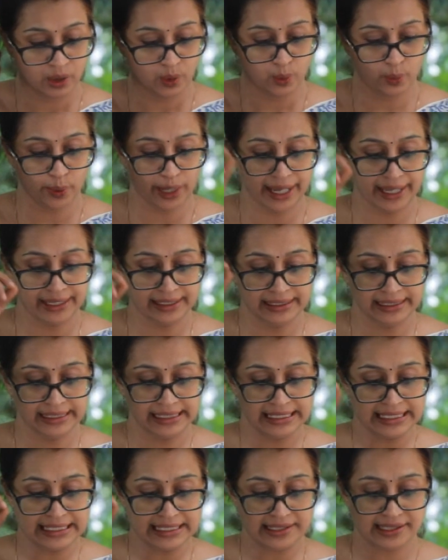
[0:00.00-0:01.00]
when
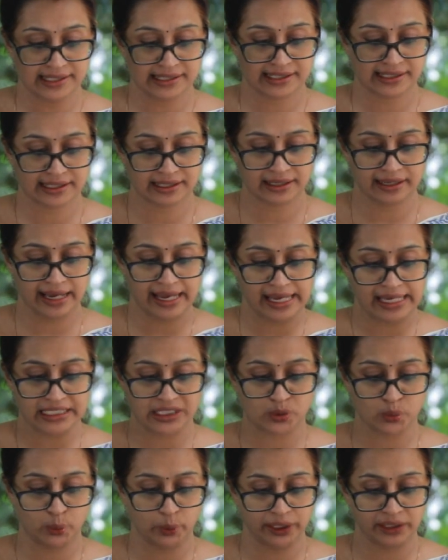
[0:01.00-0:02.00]
in
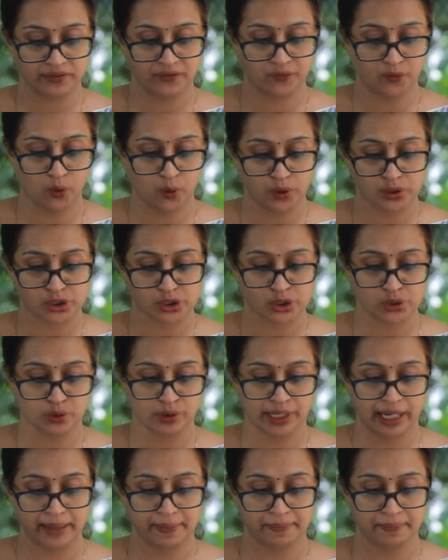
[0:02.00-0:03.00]
disgrace with
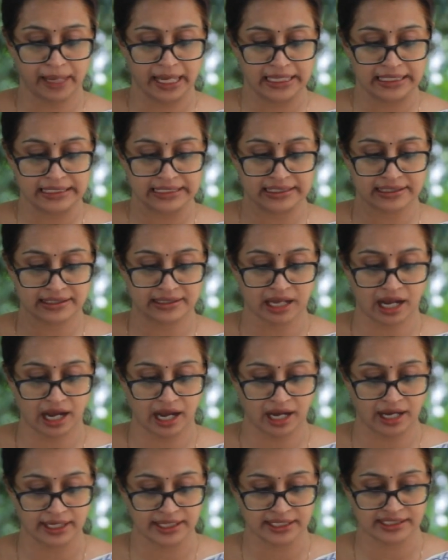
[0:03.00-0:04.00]
fortune and men's
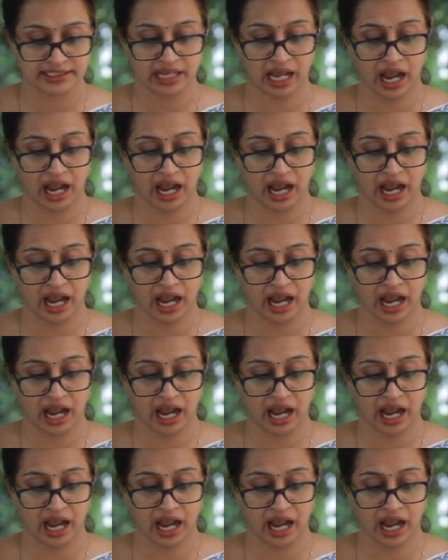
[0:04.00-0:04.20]
eyes,